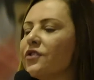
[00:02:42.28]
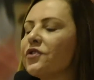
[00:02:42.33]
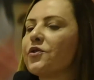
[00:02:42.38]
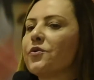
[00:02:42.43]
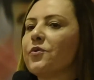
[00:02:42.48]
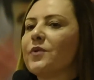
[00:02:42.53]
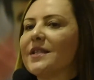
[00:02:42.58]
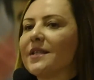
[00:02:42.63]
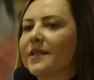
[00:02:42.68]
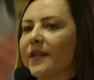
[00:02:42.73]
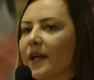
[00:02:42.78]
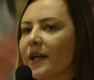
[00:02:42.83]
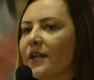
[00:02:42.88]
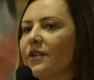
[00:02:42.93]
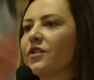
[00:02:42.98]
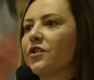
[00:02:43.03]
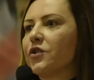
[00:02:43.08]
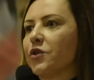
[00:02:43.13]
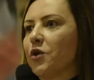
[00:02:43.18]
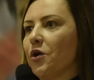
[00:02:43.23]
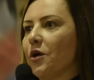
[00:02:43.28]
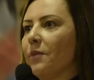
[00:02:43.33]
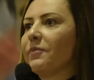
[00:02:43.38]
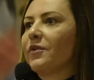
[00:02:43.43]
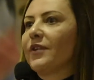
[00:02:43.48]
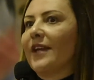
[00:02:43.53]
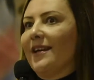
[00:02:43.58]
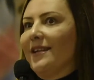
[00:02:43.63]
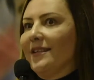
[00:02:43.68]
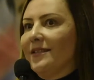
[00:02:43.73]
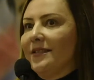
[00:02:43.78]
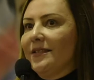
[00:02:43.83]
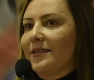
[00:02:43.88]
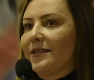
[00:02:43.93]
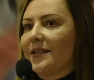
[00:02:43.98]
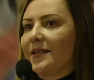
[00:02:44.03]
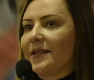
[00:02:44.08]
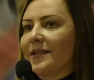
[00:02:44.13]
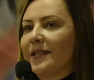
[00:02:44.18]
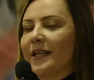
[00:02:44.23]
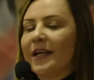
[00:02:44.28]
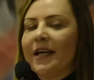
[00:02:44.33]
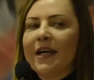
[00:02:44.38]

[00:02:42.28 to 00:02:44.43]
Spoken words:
to retain top talents,